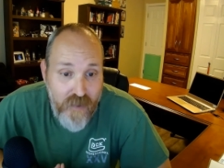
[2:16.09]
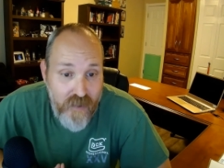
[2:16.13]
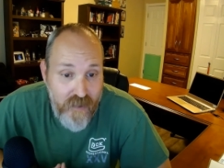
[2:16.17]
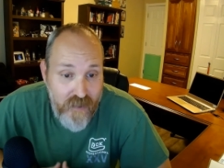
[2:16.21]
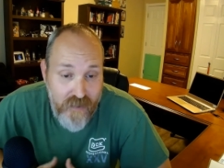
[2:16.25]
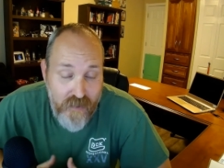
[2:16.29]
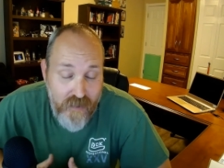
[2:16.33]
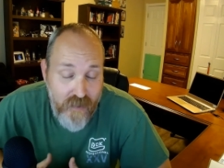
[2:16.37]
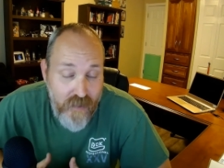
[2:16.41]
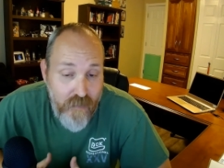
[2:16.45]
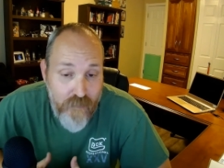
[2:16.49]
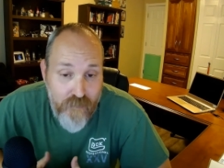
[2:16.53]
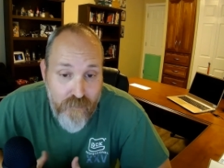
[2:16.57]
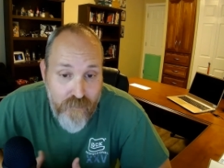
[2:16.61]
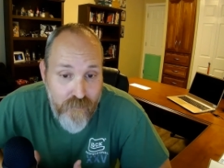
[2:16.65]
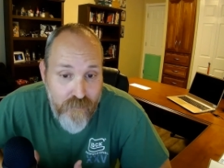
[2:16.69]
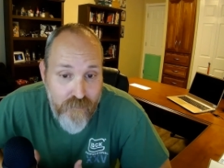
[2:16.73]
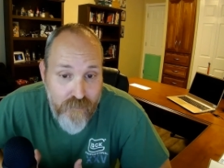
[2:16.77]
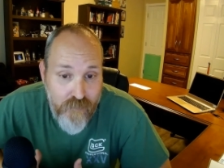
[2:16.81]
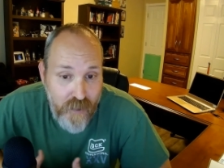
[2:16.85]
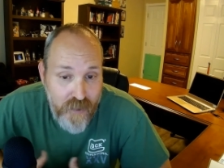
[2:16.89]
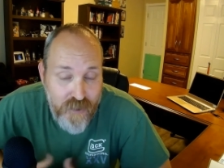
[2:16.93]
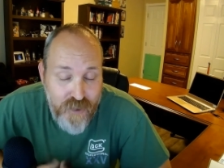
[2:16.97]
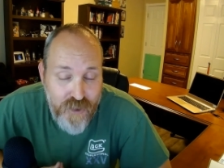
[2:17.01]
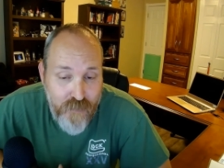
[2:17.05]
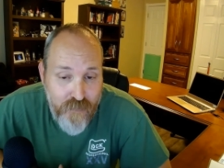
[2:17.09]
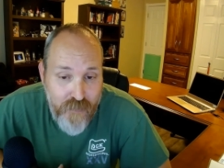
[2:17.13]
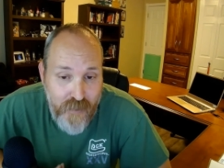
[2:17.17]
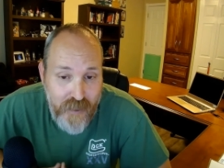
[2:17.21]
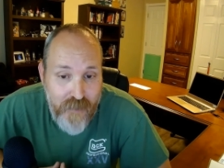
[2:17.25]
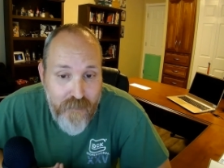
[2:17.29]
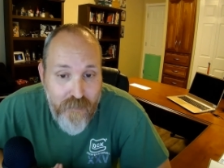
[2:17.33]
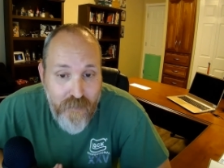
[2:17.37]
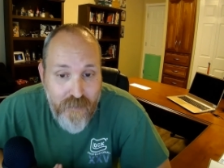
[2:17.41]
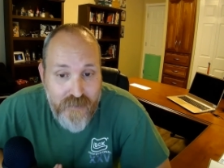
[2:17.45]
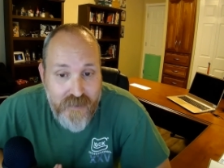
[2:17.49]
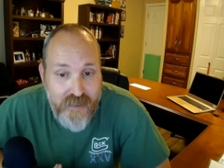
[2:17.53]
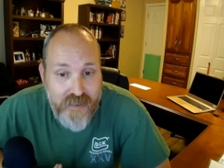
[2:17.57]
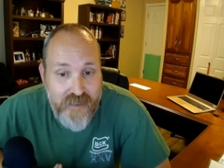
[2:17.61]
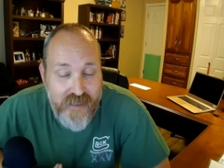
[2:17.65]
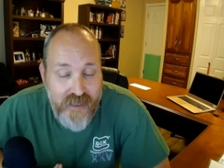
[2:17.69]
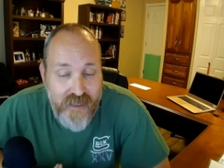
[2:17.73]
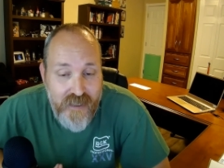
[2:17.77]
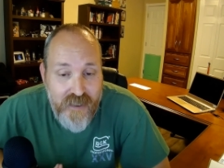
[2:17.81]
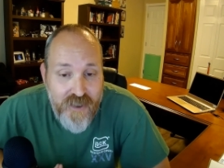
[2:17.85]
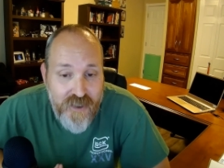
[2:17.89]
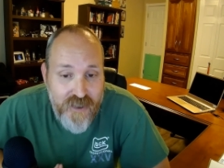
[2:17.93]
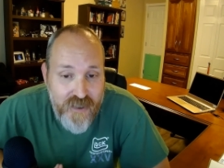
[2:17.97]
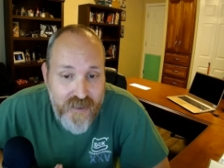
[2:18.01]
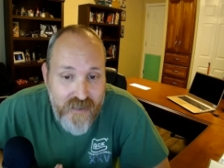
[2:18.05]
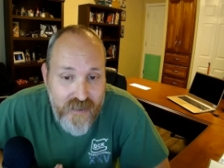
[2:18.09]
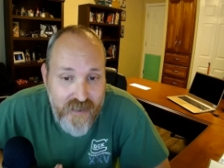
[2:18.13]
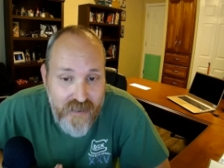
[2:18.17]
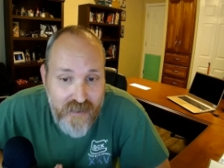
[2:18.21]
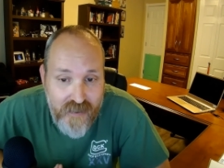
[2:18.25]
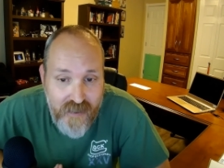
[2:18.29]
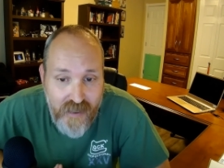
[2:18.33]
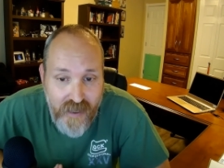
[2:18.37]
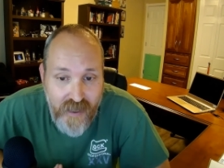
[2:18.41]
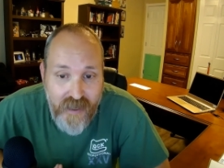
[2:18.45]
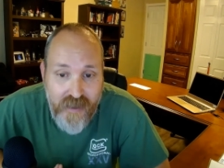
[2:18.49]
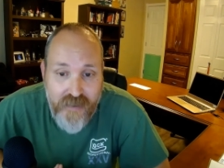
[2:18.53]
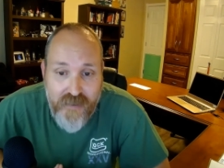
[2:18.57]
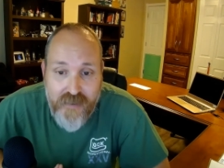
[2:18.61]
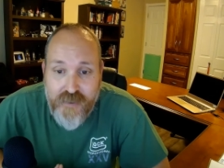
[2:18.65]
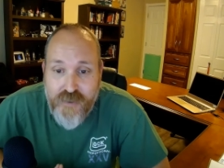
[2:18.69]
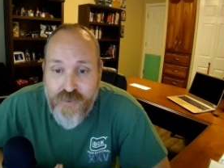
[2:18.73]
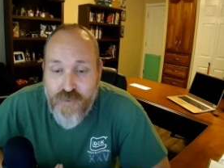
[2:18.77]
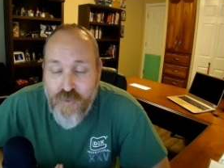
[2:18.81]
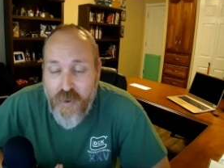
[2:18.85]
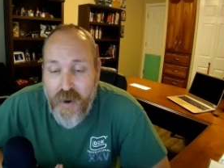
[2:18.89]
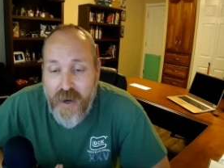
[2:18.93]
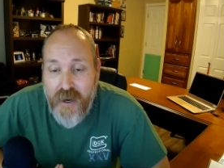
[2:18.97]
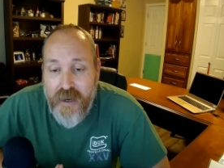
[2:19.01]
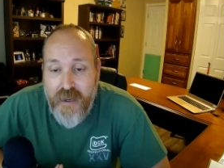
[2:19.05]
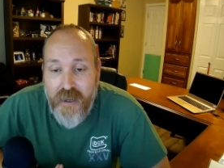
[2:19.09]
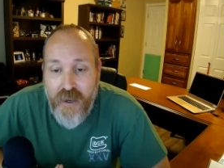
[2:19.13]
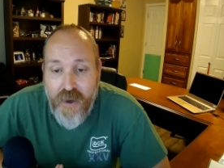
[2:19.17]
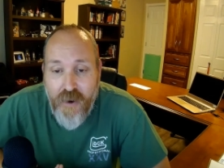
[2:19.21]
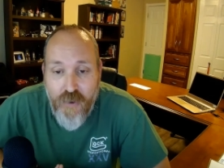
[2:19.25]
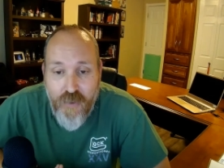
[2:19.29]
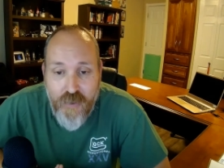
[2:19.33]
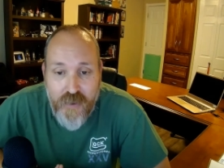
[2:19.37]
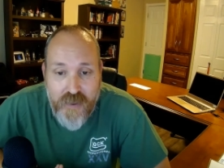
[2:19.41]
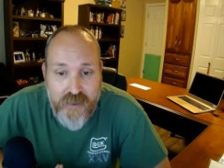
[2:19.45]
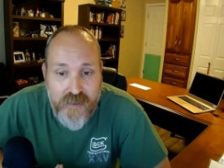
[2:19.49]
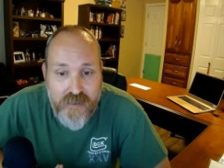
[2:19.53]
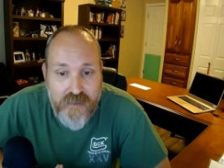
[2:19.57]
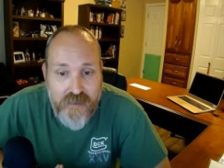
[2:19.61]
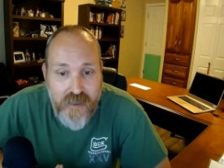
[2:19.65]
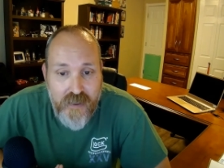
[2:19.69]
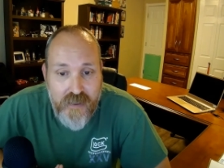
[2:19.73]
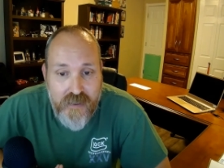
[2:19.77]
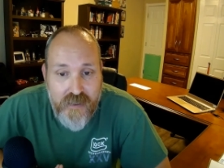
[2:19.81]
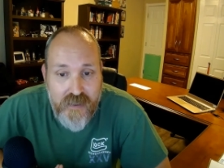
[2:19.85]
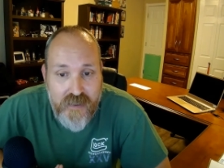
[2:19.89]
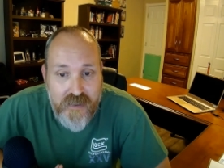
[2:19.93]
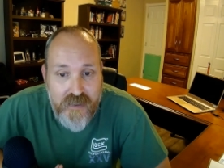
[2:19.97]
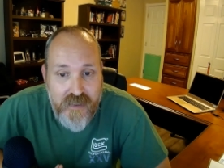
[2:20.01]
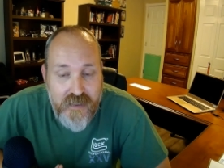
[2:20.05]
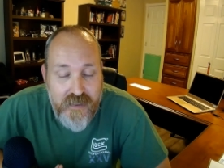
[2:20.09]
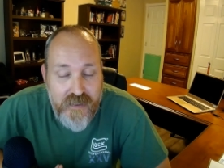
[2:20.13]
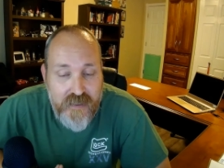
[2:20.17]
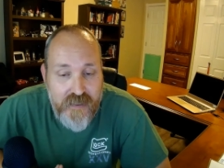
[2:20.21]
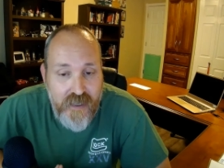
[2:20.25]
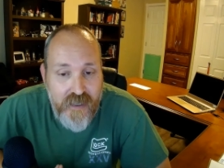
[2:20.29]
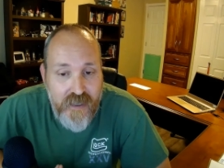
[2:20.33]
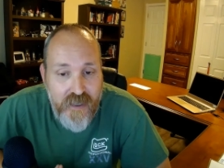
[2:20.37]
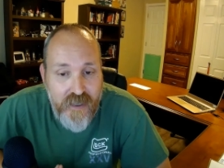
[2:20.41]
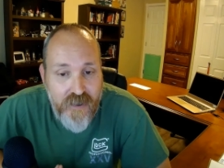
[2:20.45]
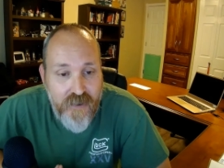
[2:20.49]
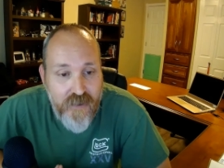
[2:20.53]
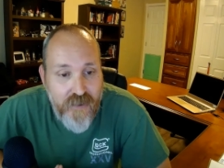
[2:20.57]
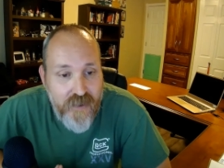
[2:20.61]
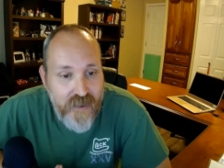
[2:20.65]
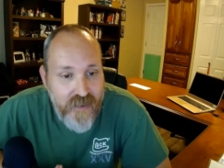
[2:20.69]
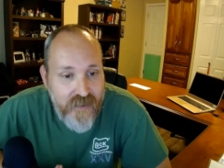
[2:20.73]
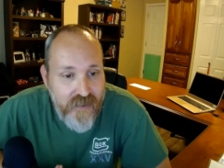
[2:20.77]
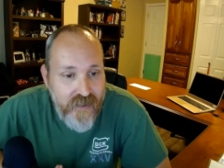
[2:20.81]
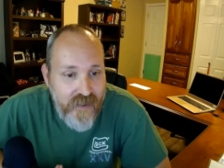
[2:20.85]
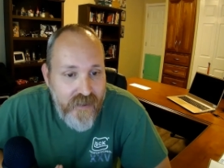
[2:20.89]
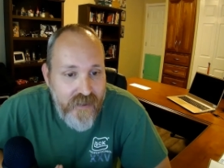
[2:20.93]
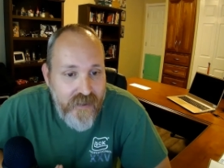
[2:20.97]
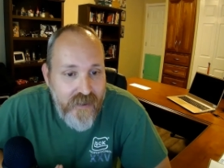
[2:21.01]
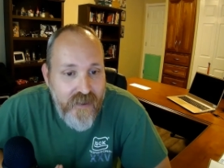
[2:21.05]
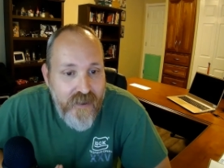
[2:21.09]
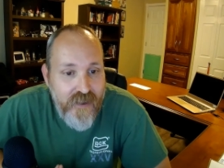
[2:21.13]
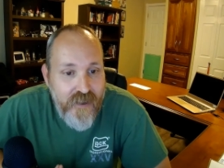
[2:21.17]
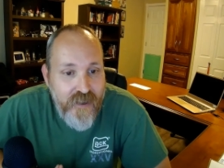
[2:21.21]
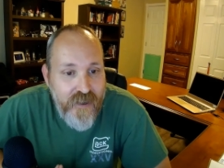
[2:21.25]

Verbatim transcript: you know a bunch of people's attention that hey this radio is uh, discontinued and then